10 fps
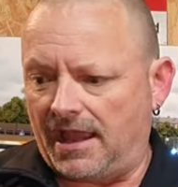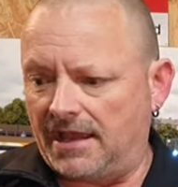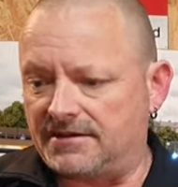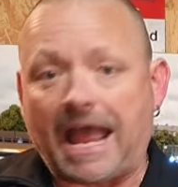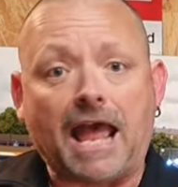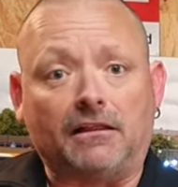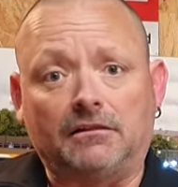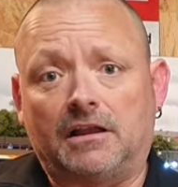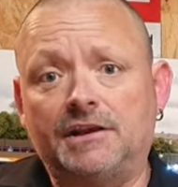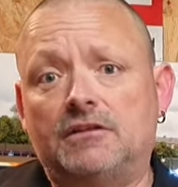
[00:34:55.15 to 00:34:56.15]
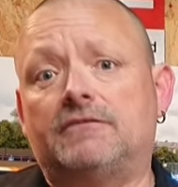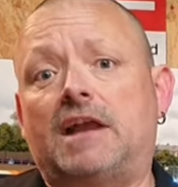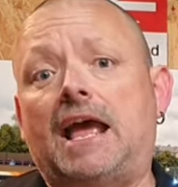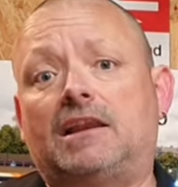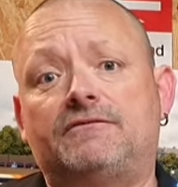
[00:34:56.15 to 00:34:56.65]
And Al, I know,
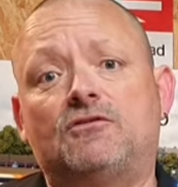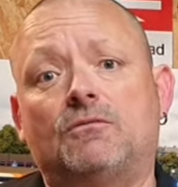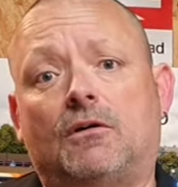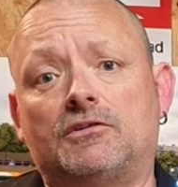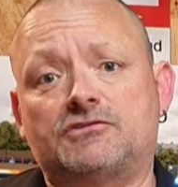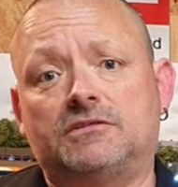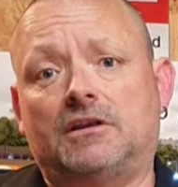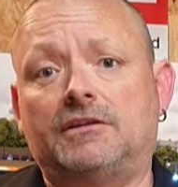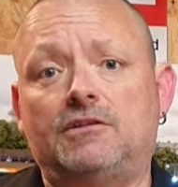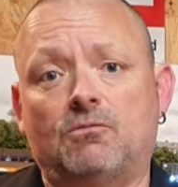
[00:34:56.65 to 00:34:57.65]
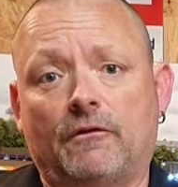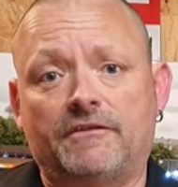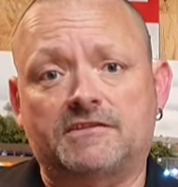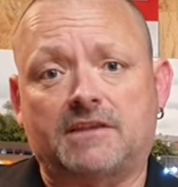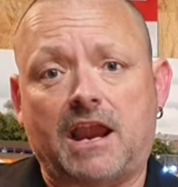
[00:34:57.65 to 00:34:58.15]
Al, if you're watching, I know you
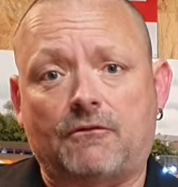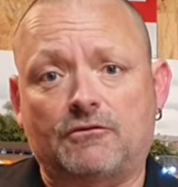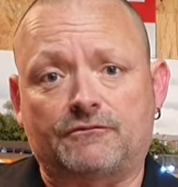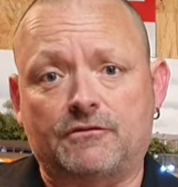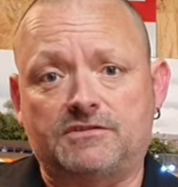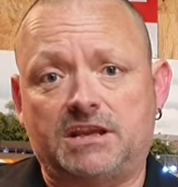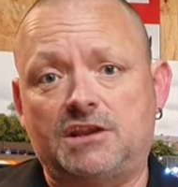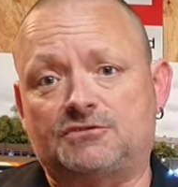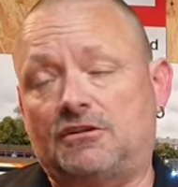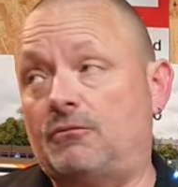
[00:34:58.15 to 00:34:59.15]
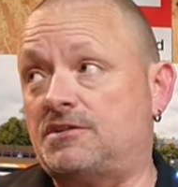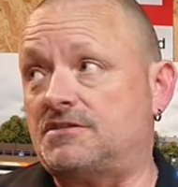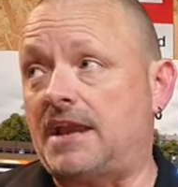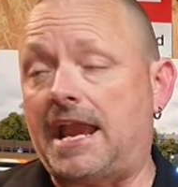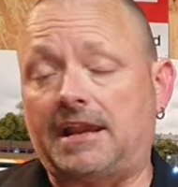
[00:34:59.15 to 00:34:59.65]
want this Harold Road t-shirt, which
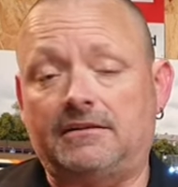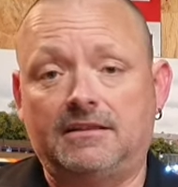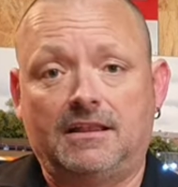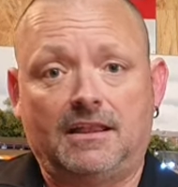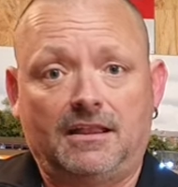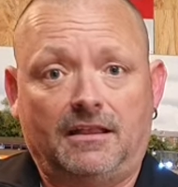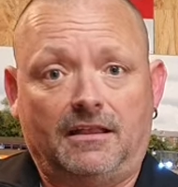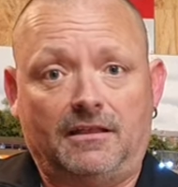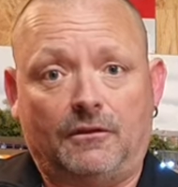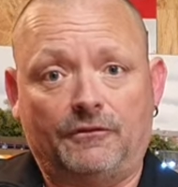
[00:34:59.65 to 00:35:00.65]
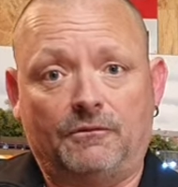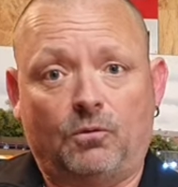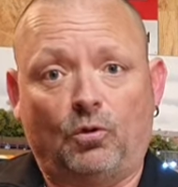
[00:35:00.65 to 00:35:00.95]
is hanging uh, on the